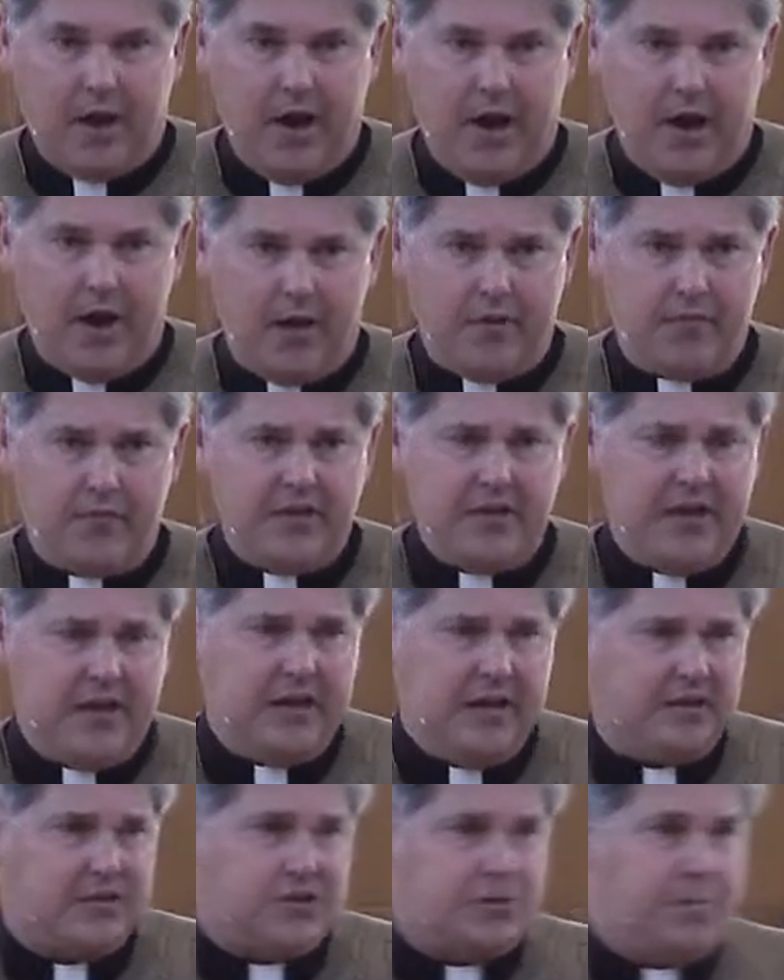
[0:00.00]
uh,
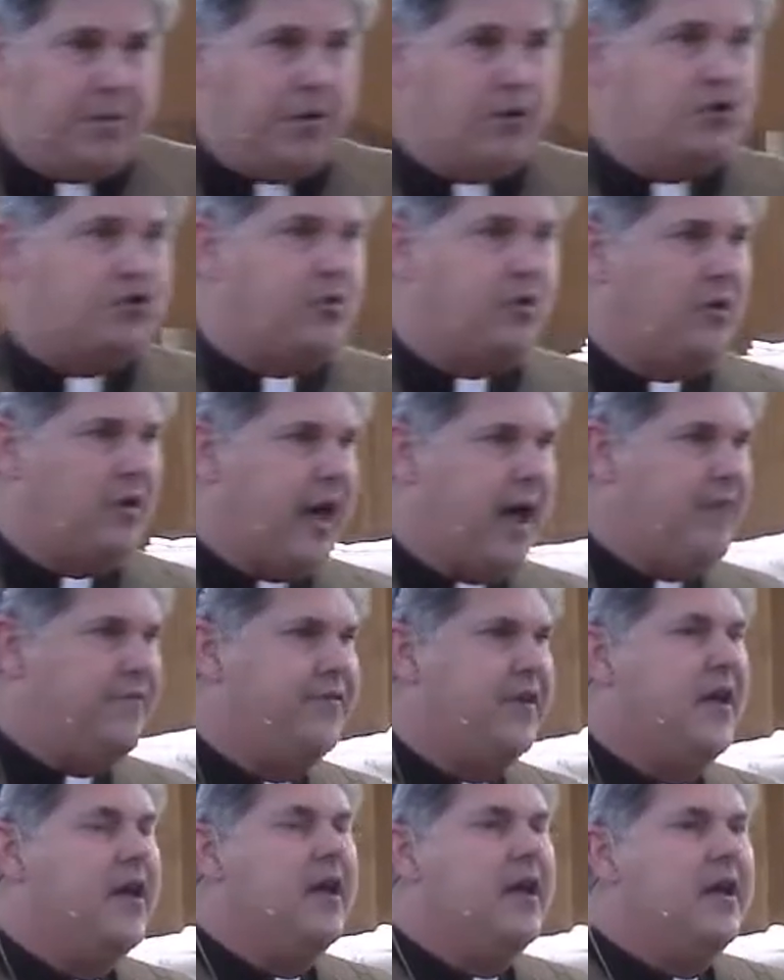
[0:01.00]
the spiritual life
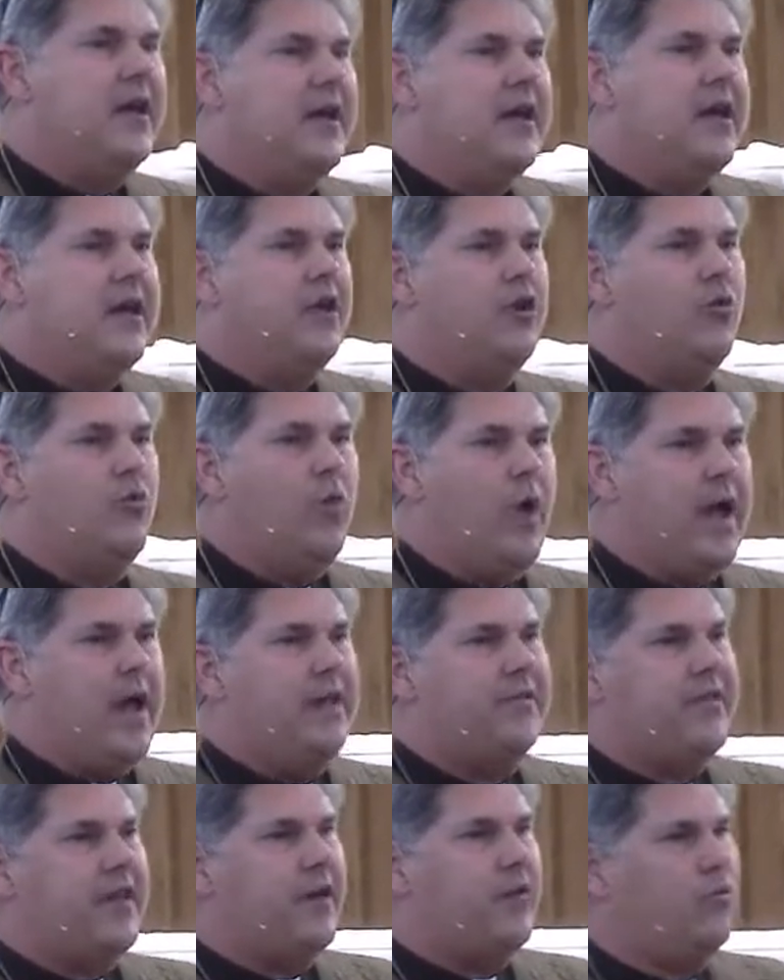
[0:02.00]
in a
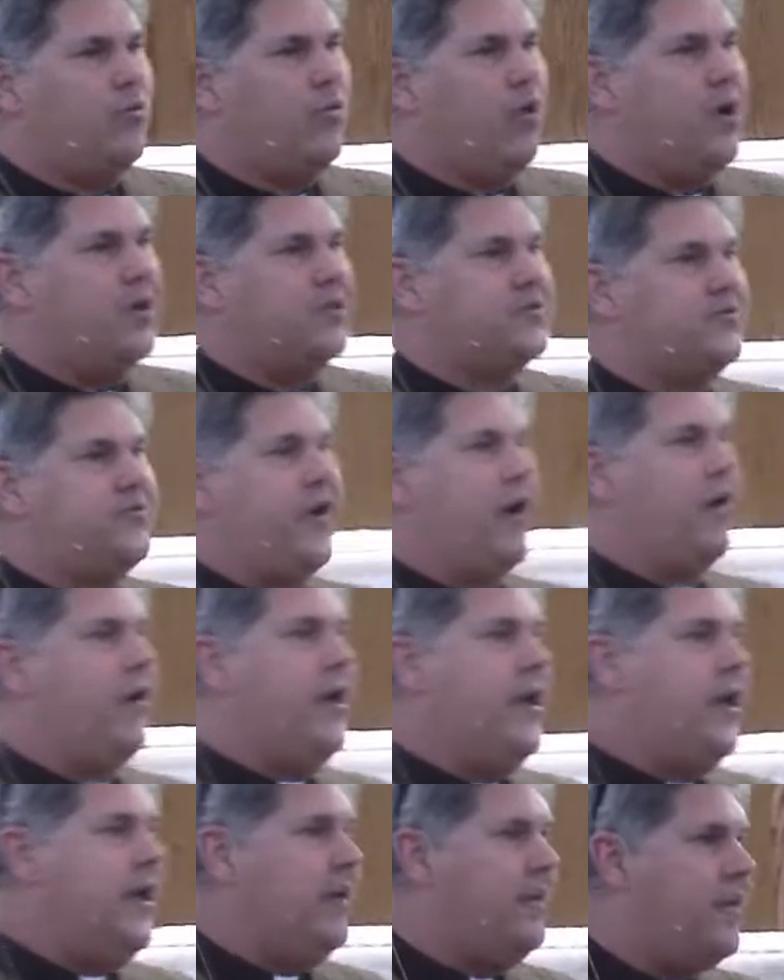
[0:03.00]
way that was
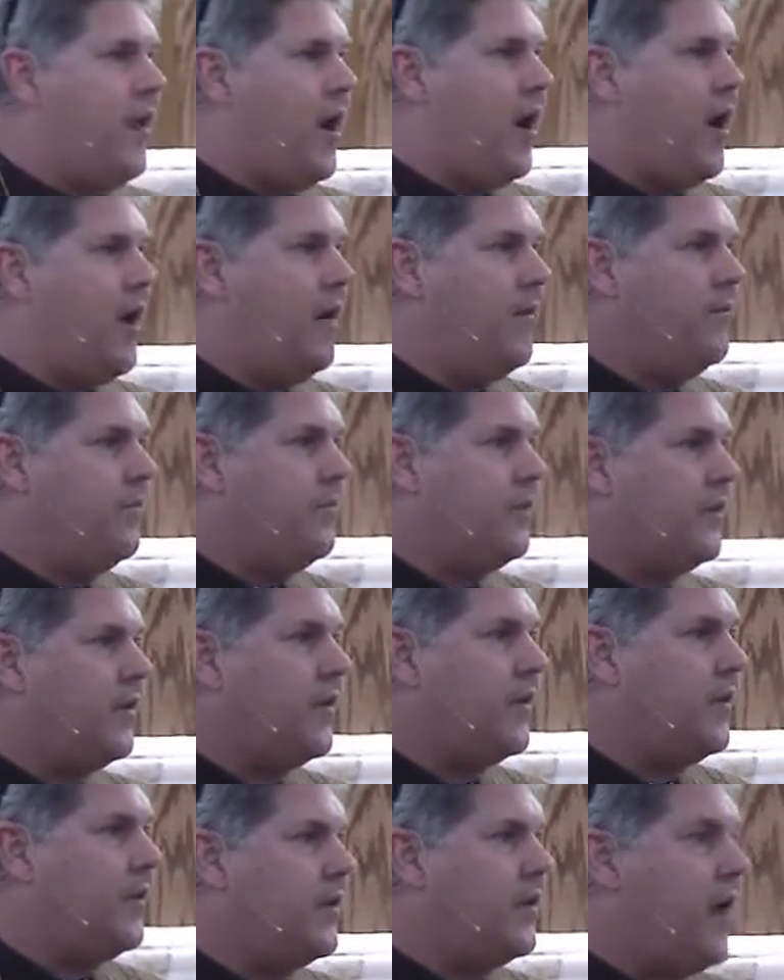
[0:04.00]
very um,
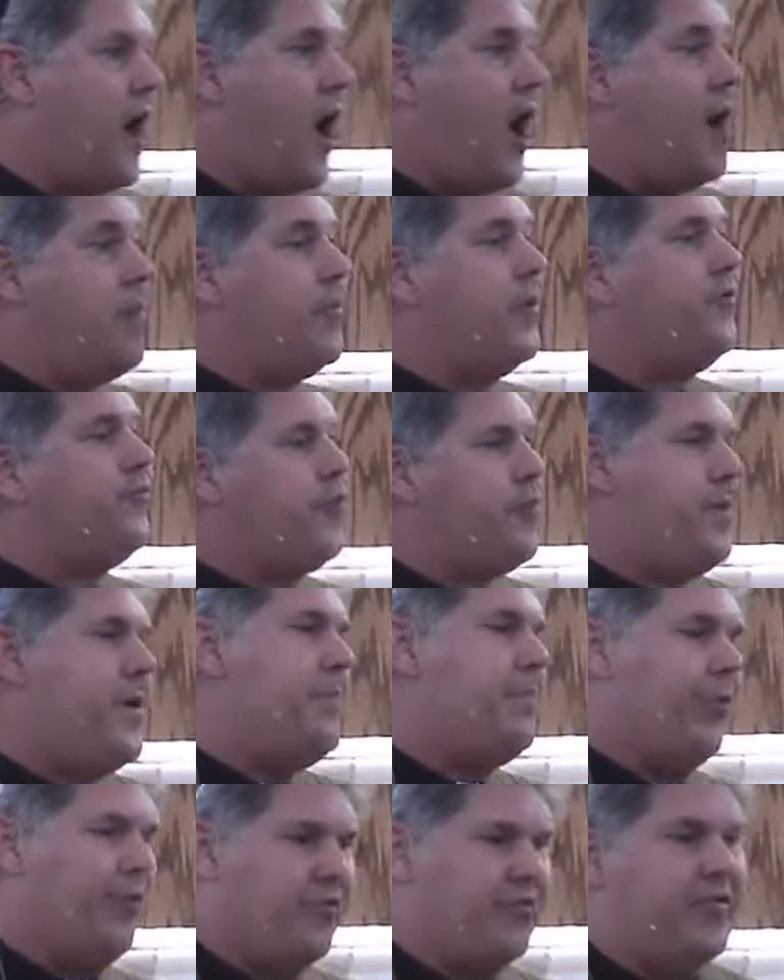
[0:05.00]
common for
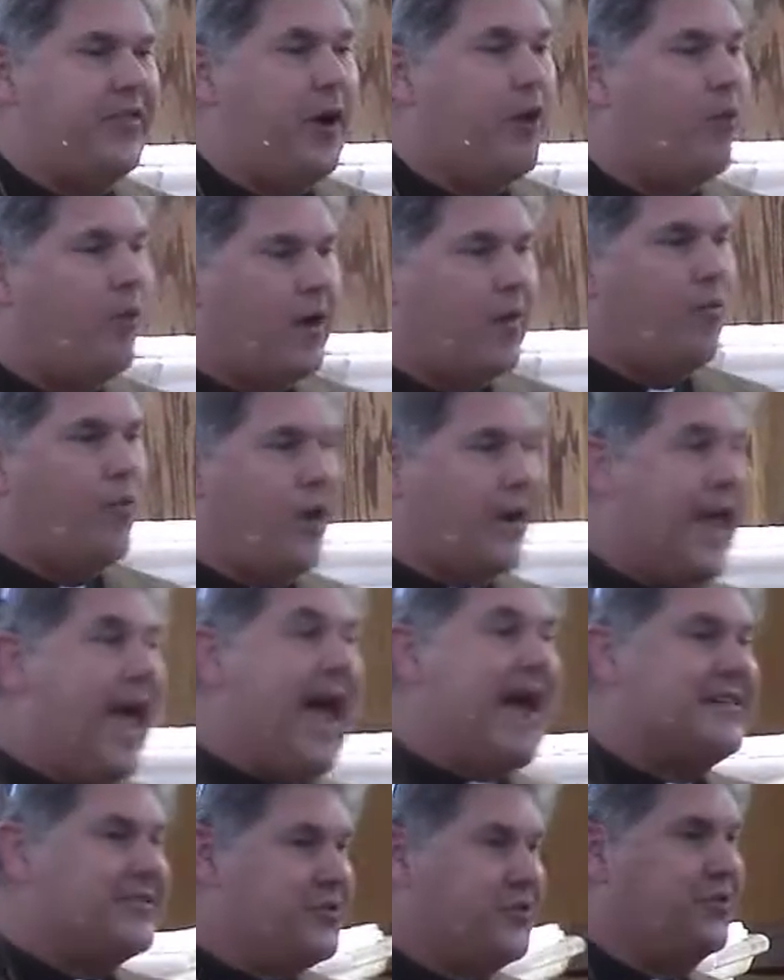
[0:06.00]
people. There were
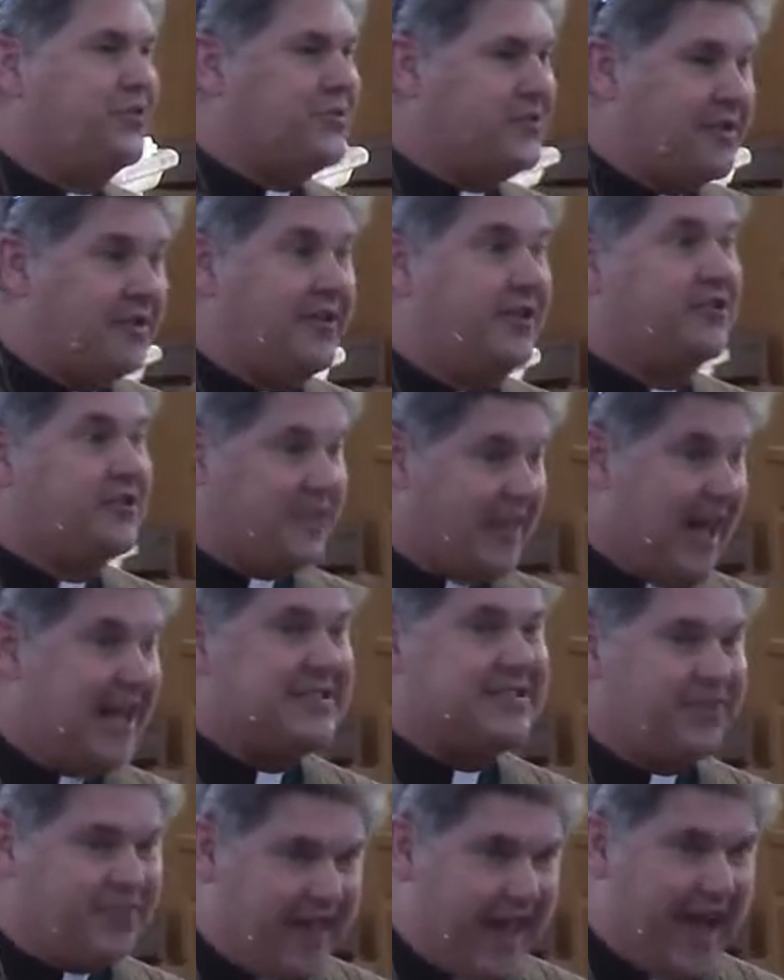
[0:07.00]
castles, there's lots of